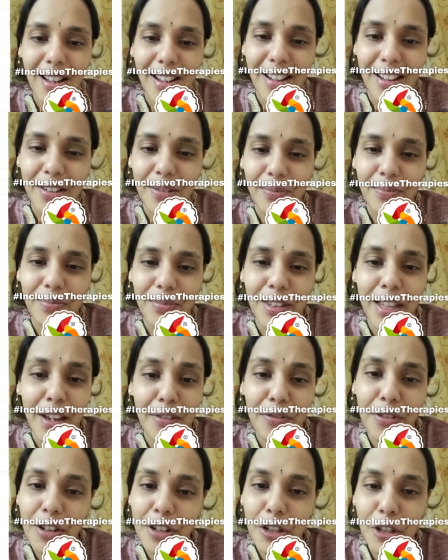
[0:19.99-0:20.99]
Um,
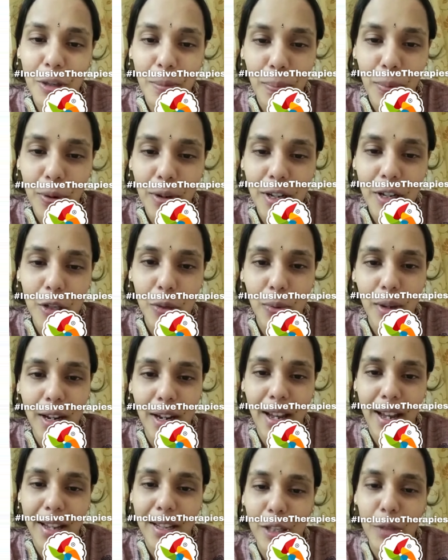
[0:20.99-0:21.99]
the effort she put in to
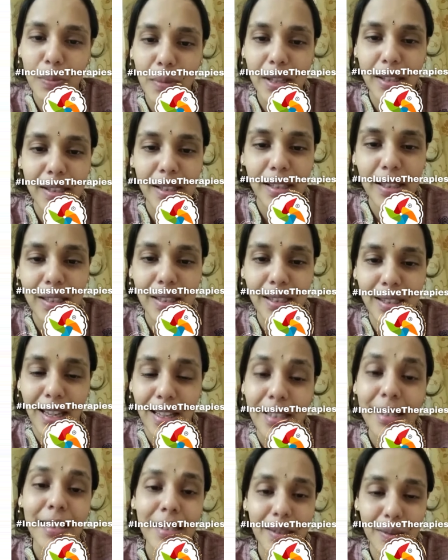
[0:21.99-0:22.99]
enhance my son's,
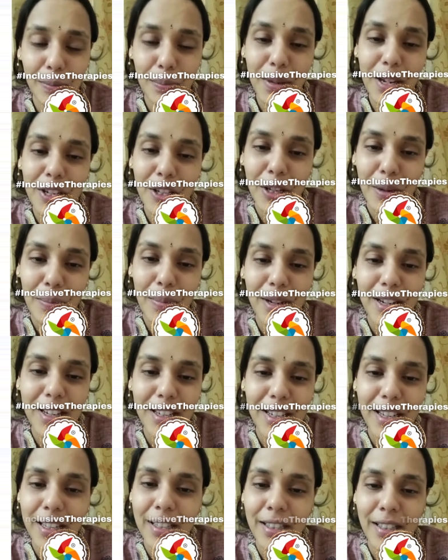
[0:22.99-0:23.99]
son's speech
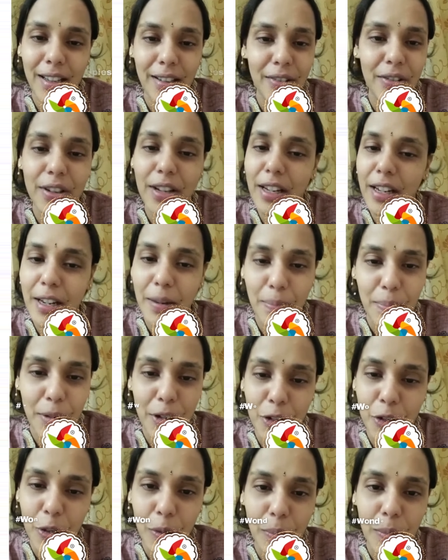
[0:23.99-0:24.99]
abilities are really
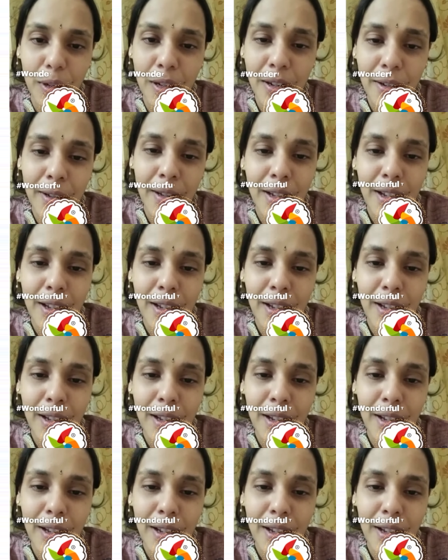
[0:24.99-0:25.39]
appreciable.